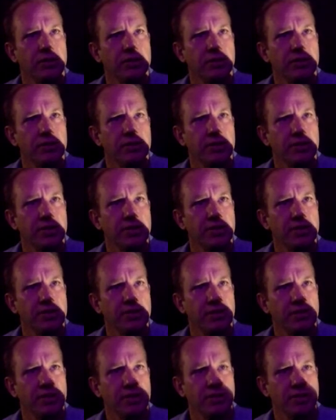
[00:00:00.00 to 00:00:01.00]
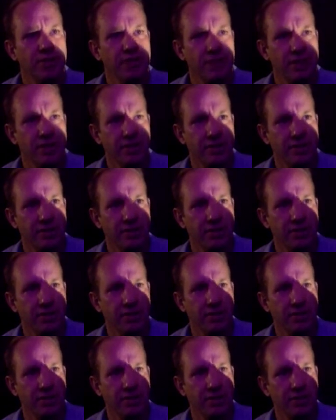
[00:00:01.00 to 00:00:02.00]
this means is we face this
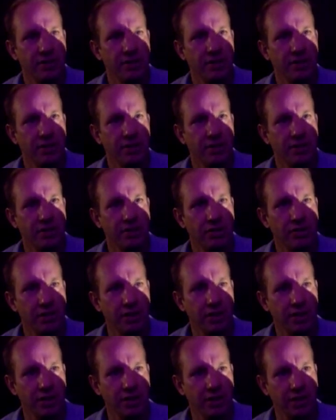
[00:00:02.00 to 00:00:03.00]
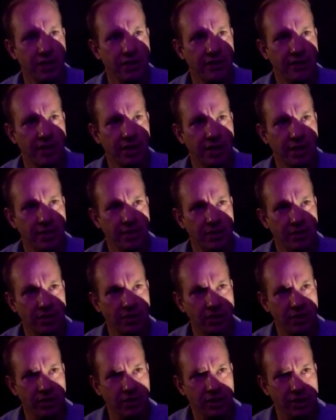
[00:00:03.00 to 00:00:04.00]
budget constraint given how
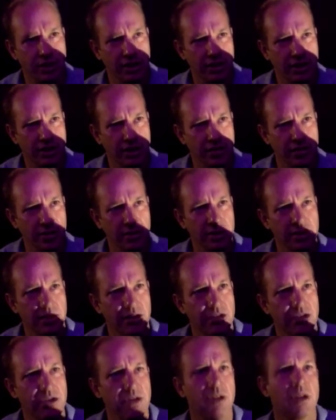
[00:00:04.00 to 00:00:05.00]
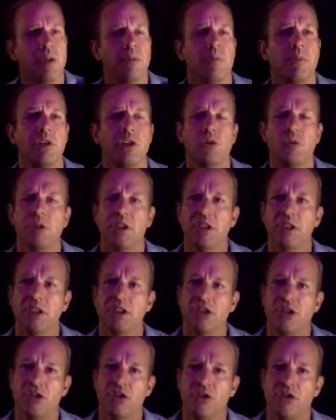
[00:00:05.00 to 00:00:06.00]
much our income is between
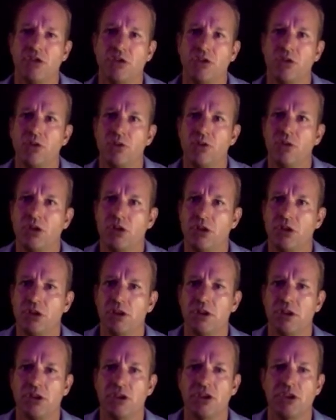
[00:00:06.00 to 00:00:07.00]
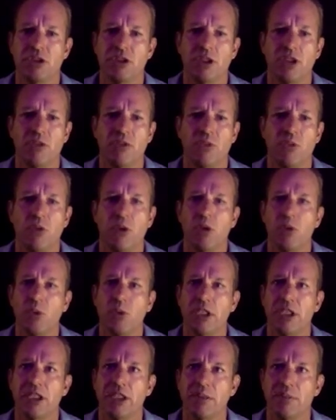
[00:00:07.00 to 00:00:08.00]
these two goods of what
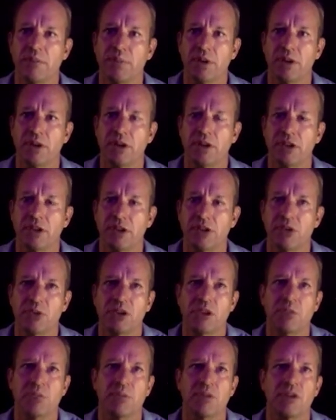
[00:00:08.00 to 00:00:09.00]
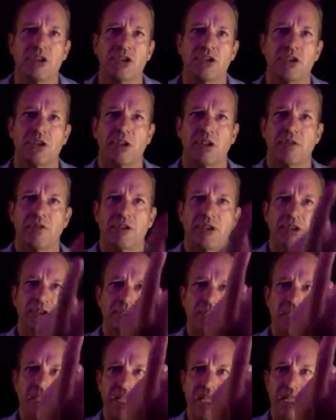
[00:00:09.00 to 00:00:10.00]
we can purchase. We can purchase all of this
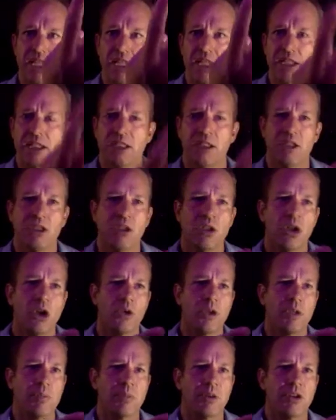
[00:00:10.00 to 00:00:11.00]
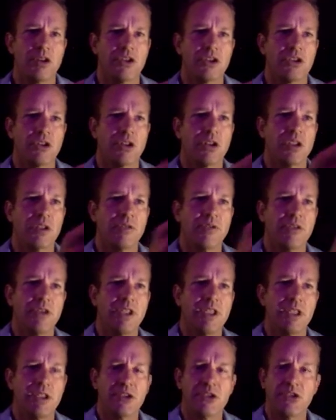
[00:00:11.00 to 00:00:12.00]
today, or we can purchase all of
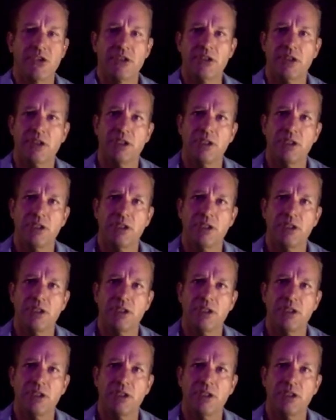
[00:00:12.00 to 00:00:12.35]
this